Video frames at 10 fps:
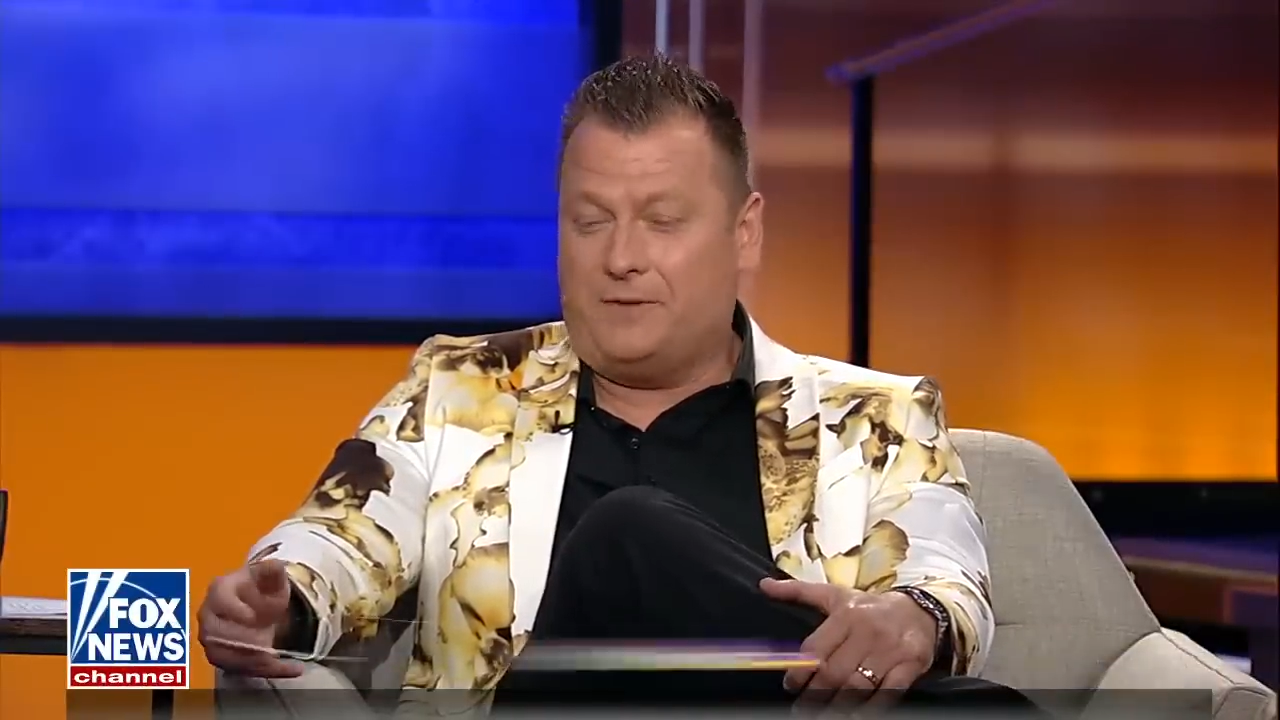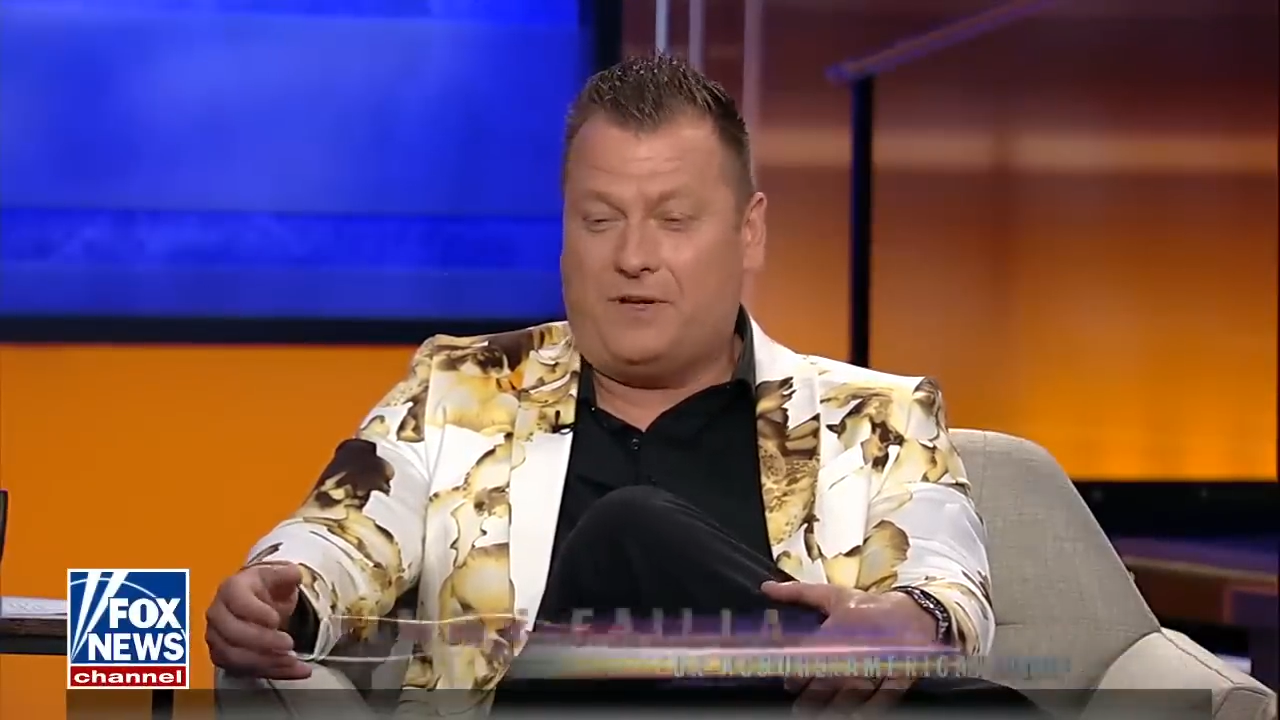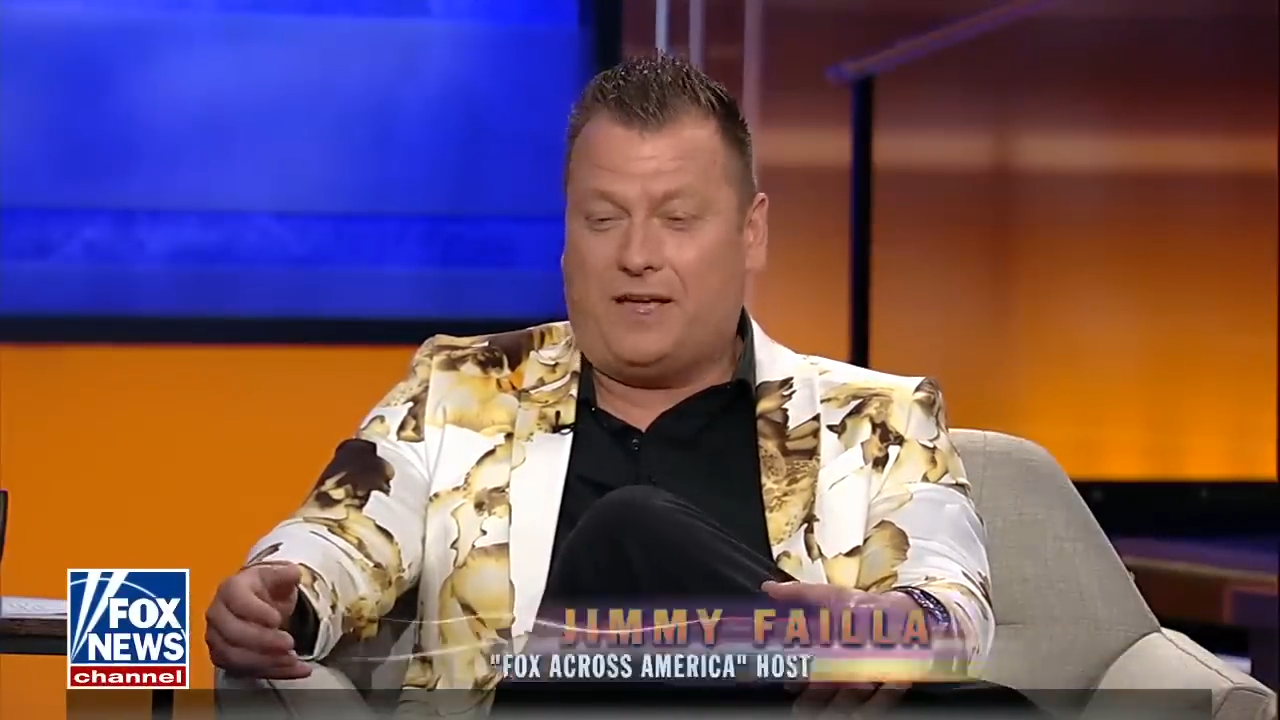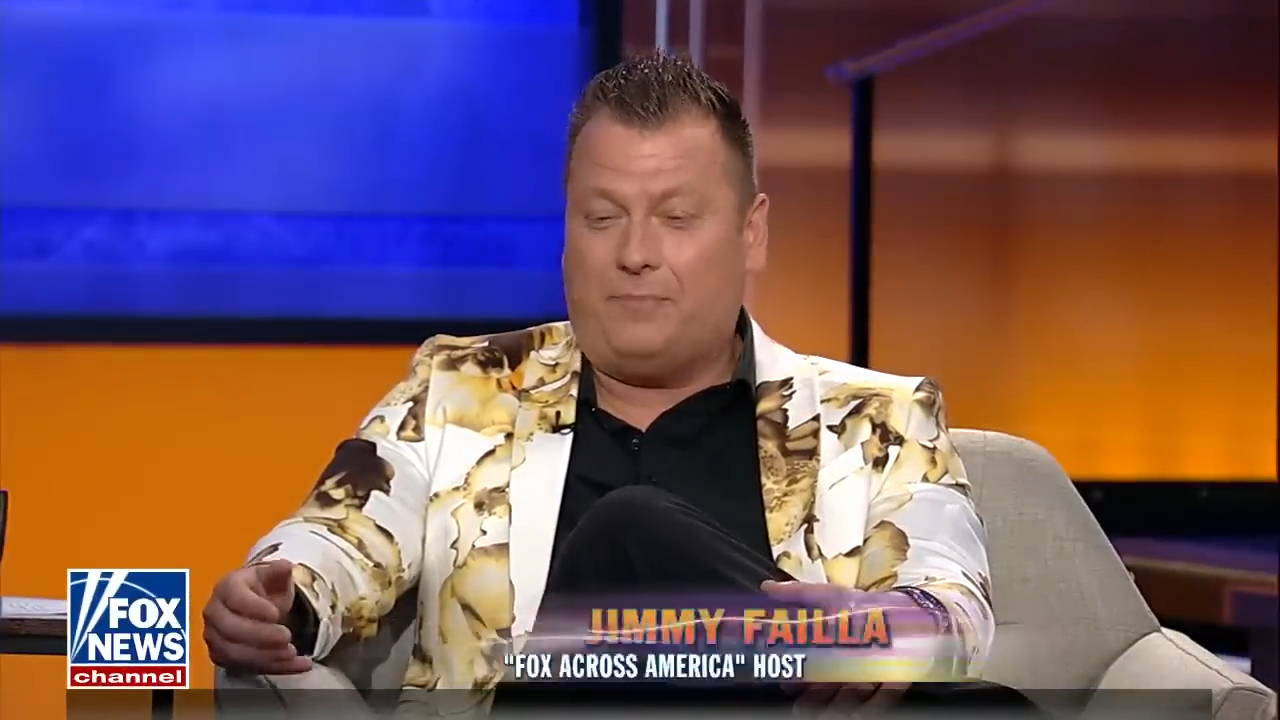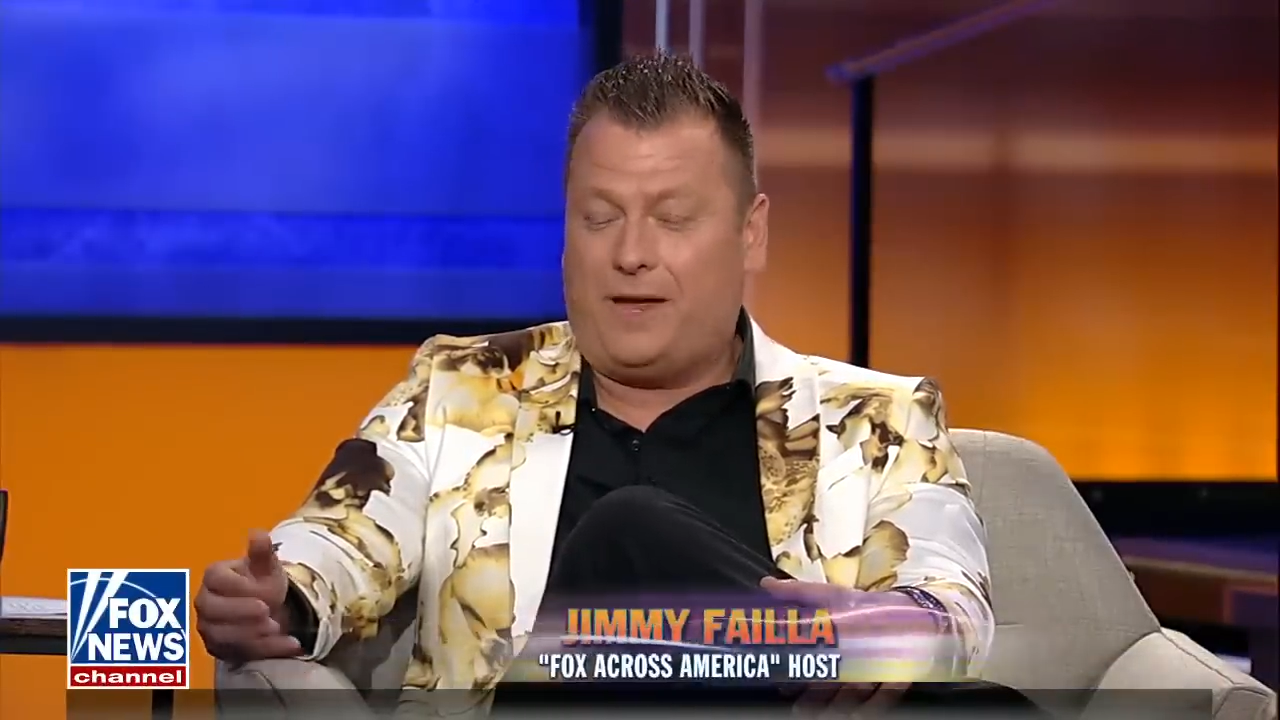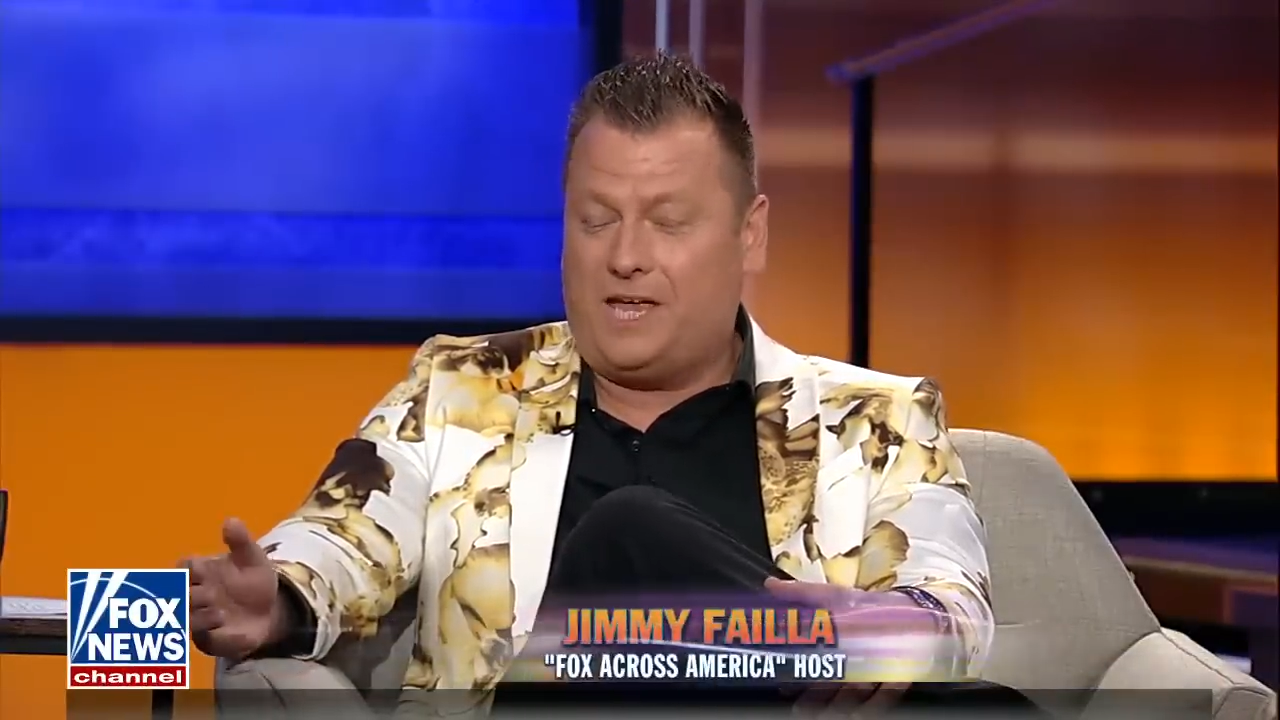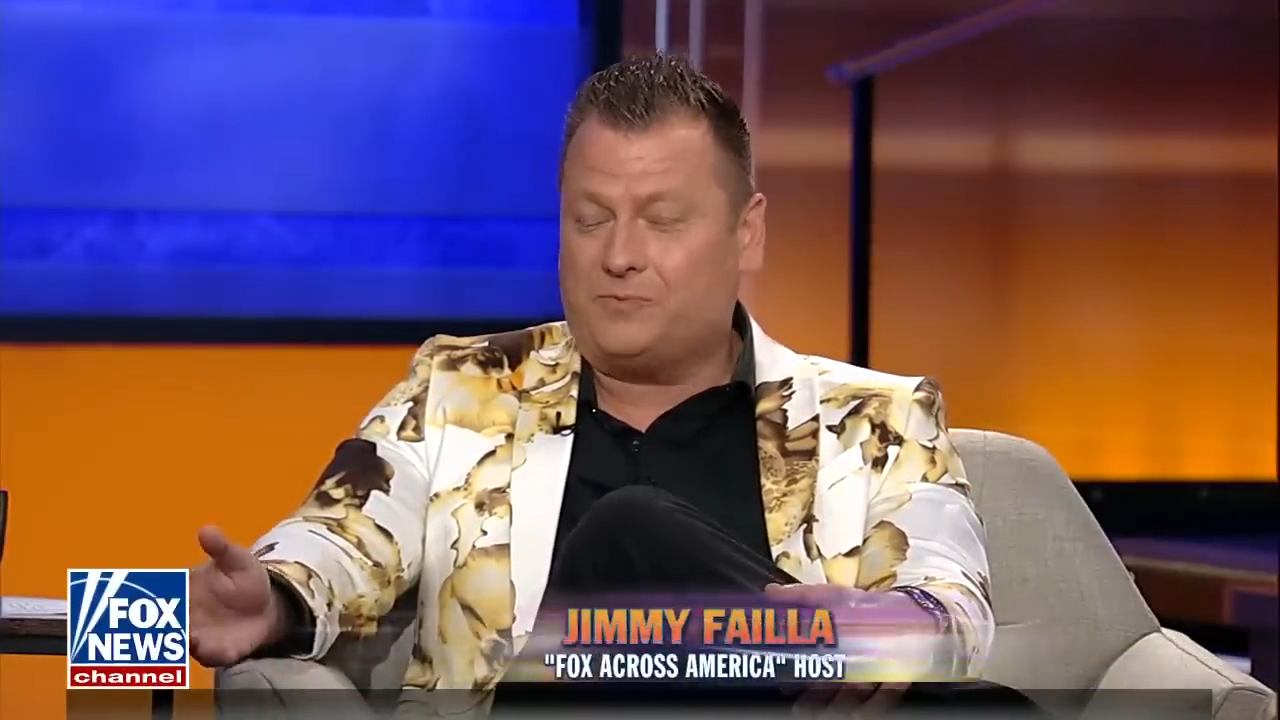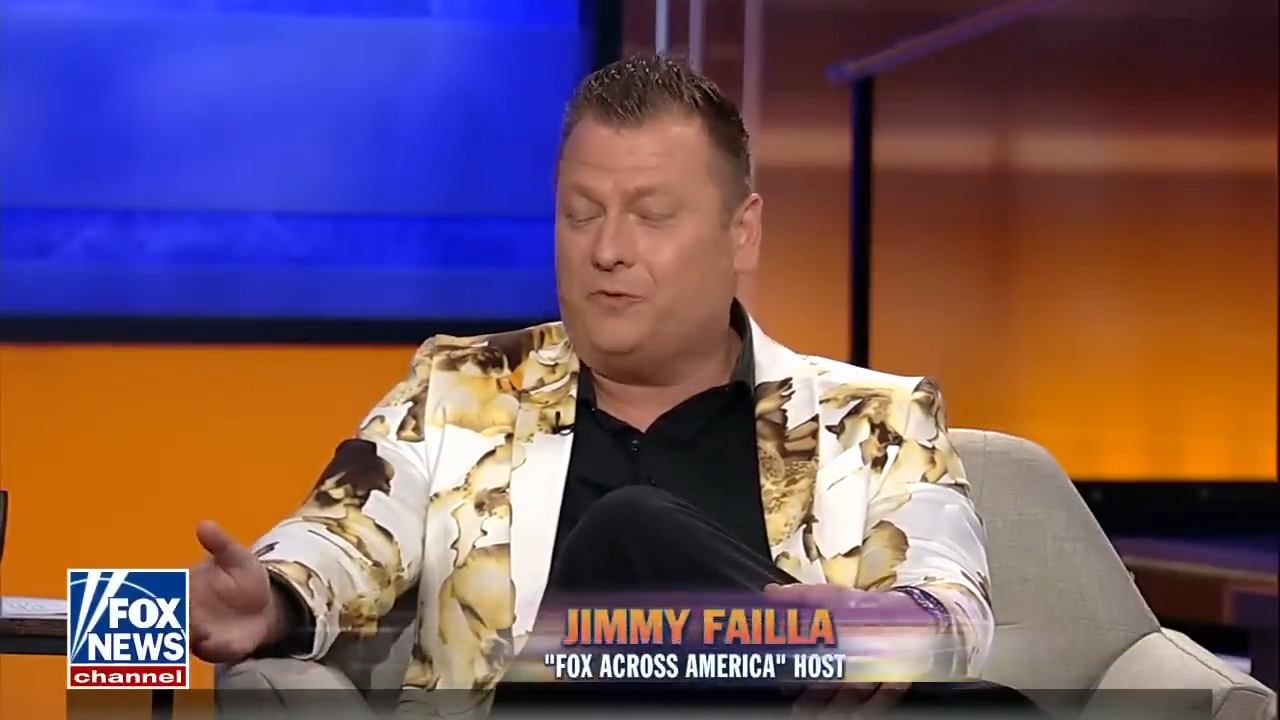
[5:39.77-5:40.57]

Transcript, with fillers: about past